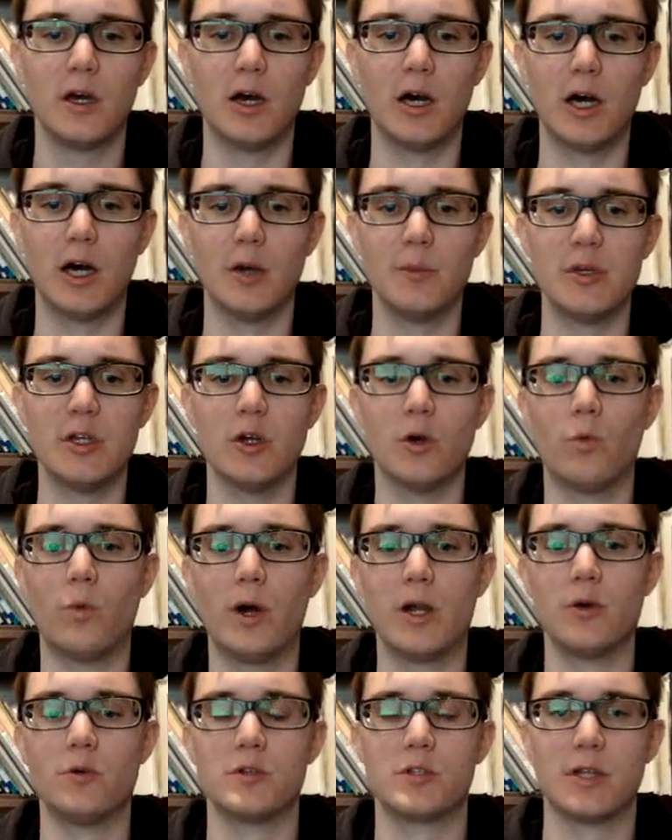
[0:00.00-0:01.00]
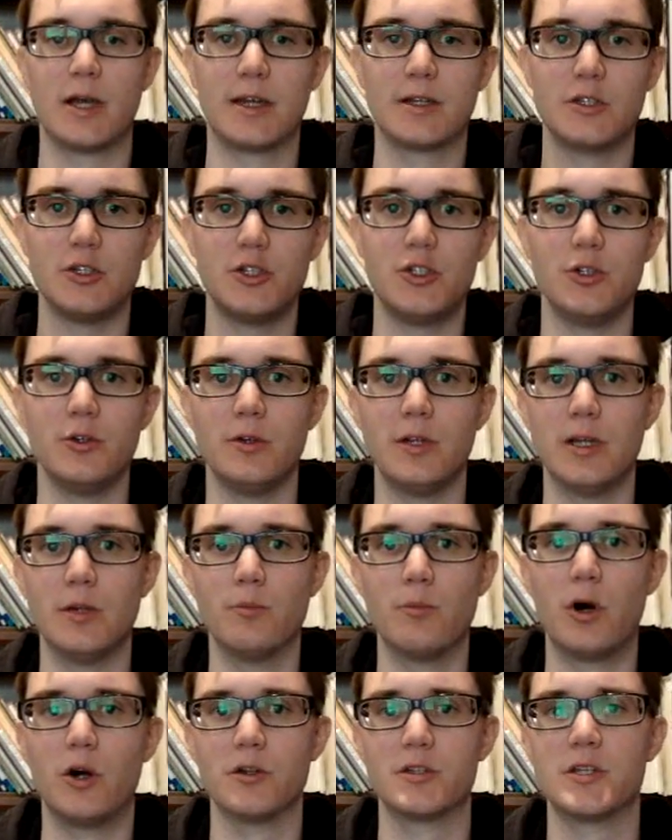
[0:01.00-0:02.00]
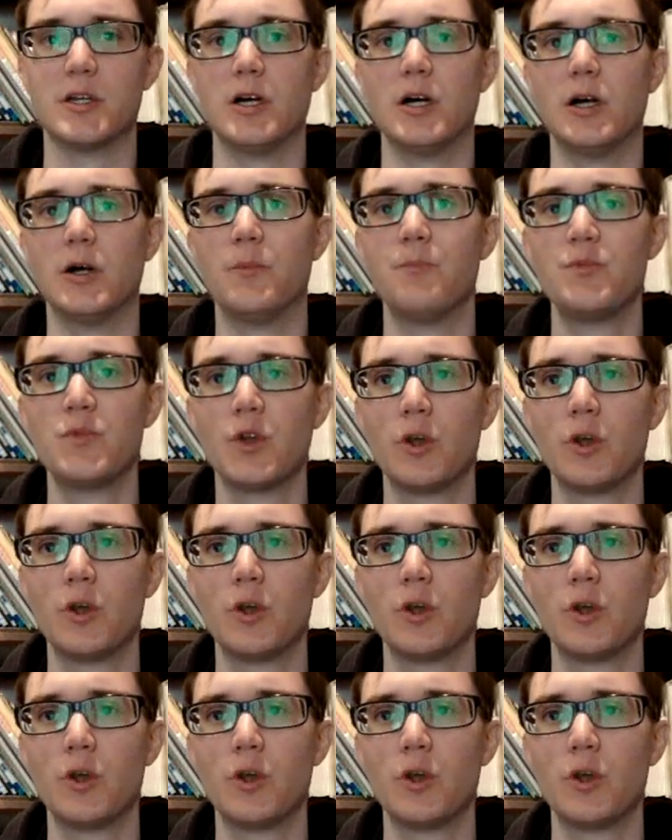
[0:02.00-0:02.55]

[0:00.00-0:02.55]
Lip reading: you know, what it was like to shoot in Malta,